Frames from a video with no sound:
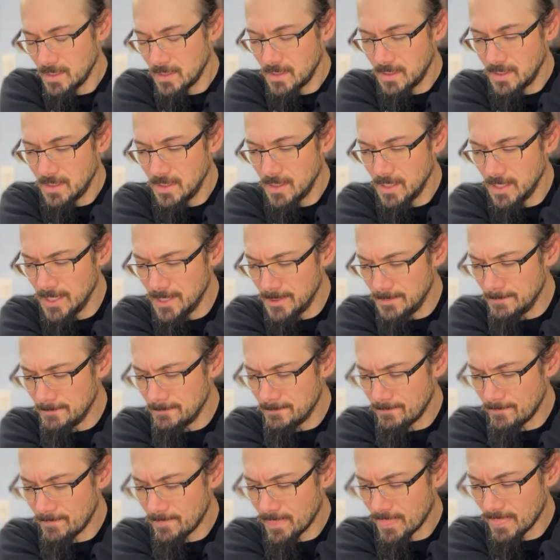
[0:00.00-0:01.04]

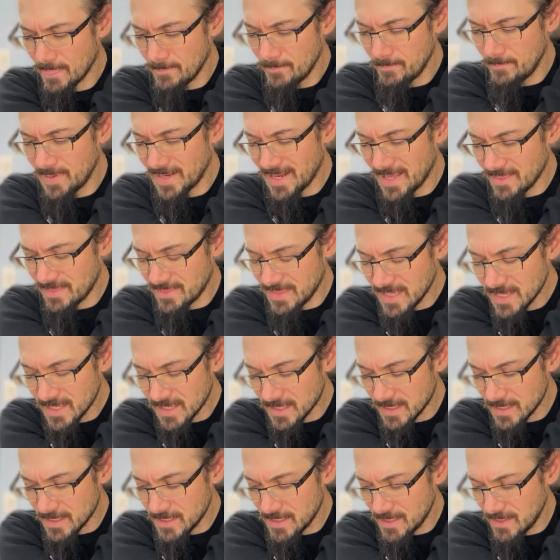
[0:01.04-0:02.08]
But I think
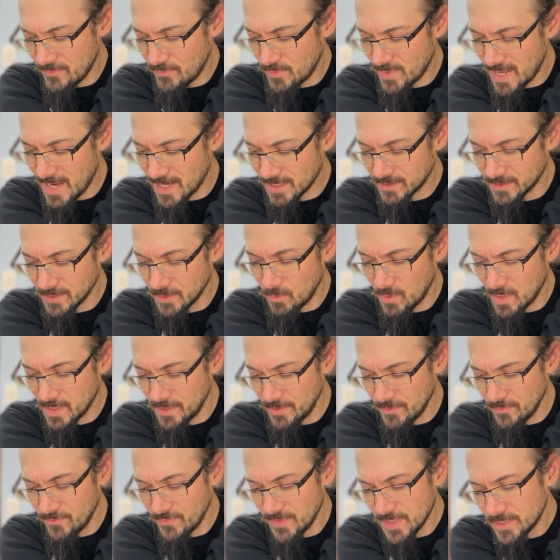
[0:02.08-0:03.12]
if we actually want to
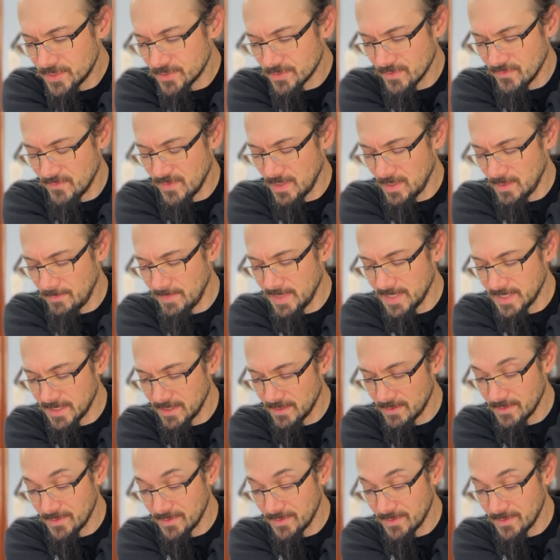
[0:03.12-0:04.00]
do feature development here,